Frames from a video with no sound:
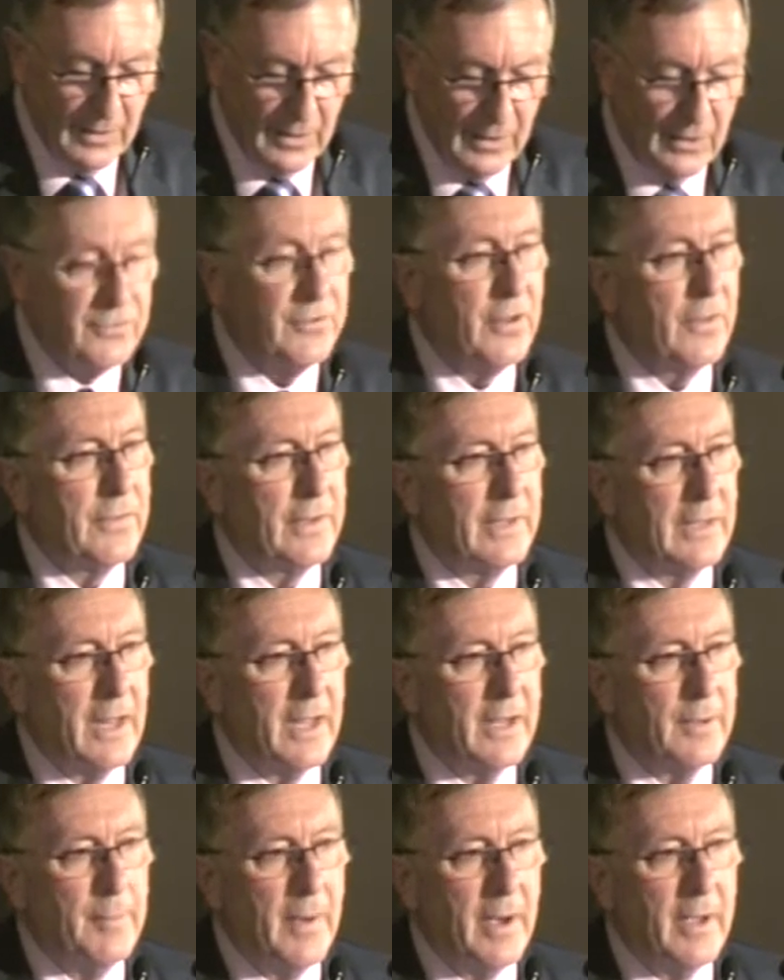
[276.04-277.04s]
so that
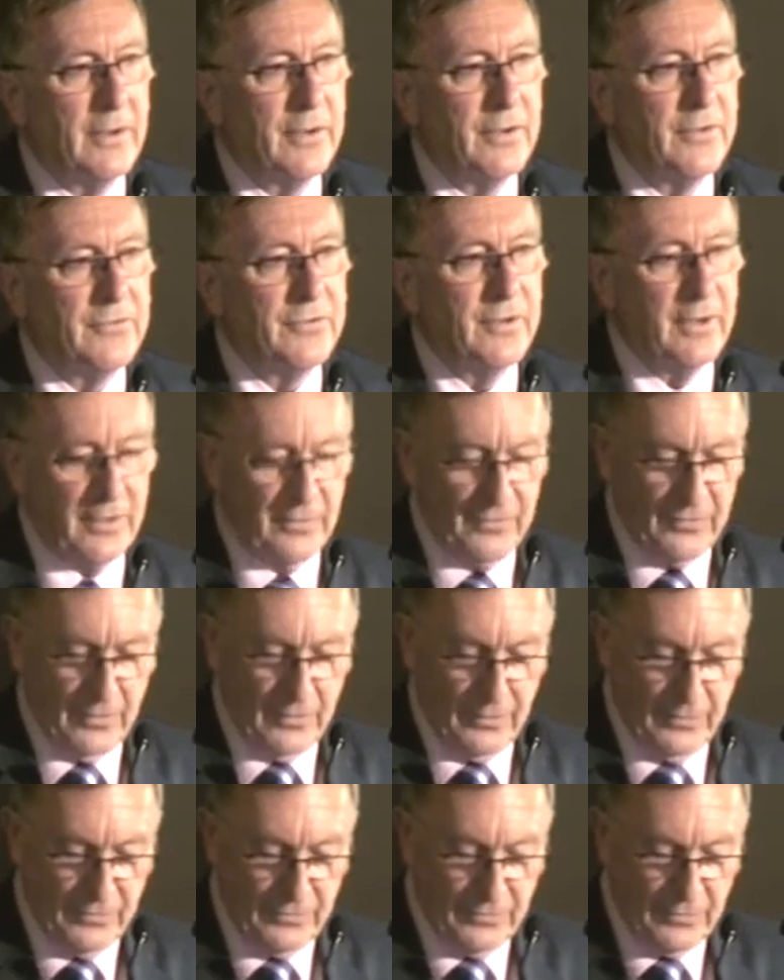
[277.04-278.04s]
like-minded
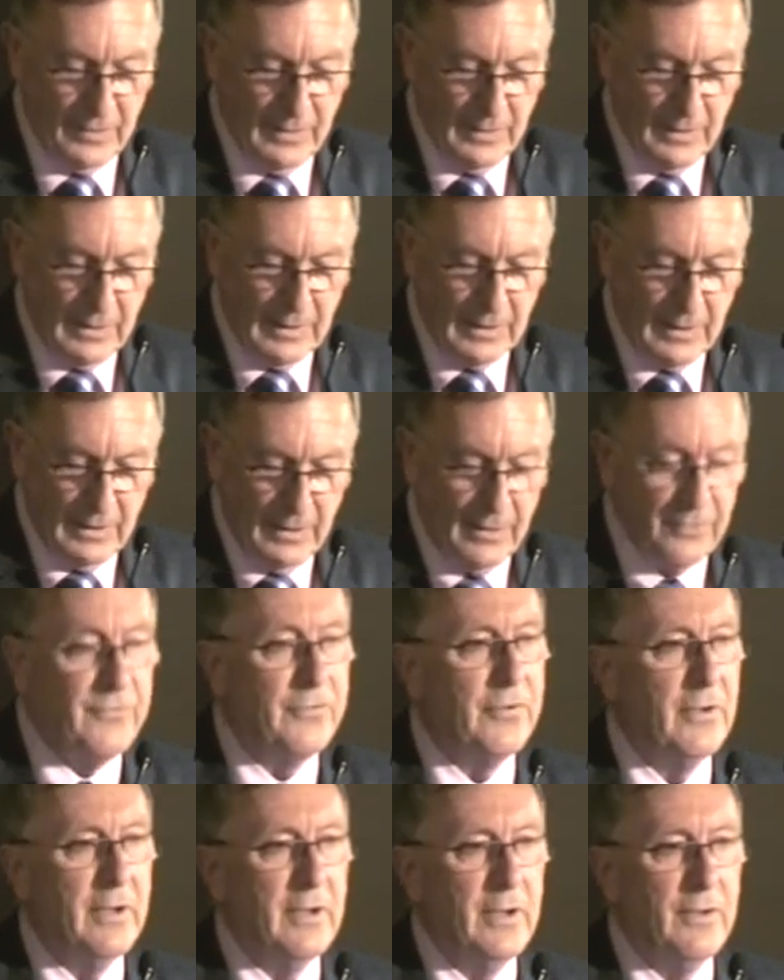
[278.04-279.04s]
citizens can
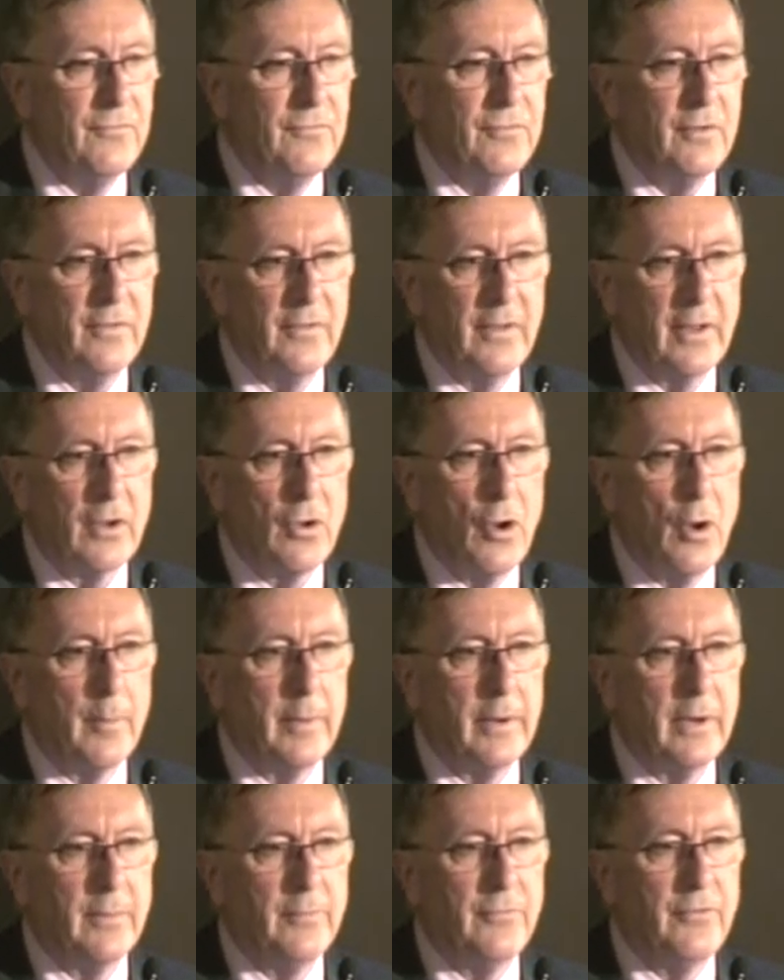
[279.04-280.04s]
achieve their
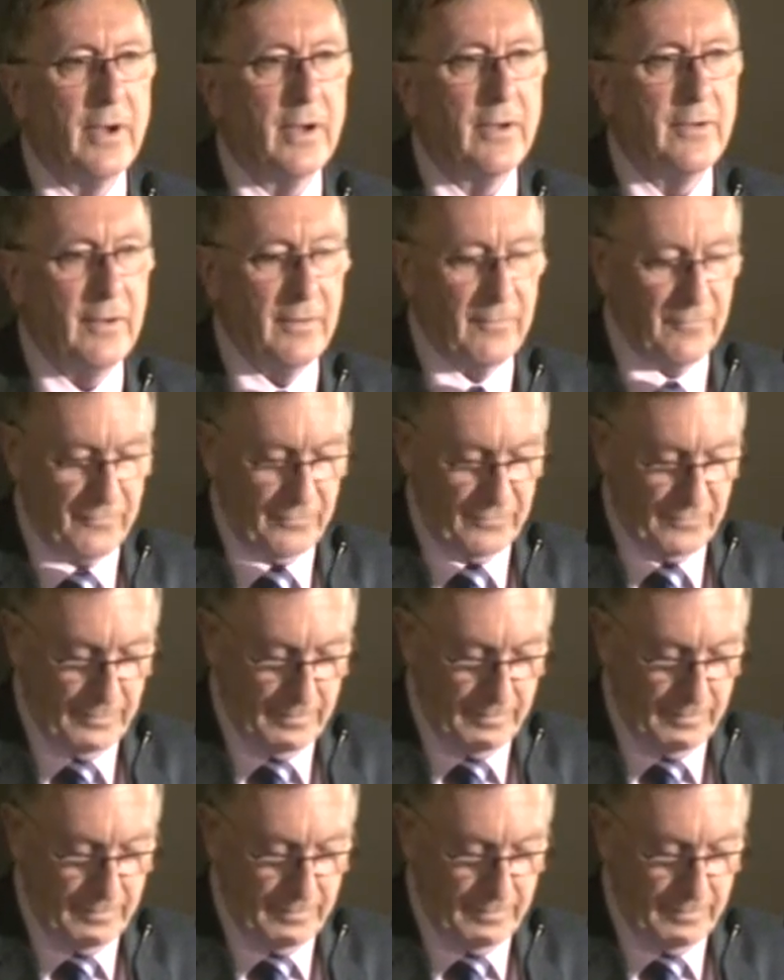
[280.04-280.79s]
common objectives.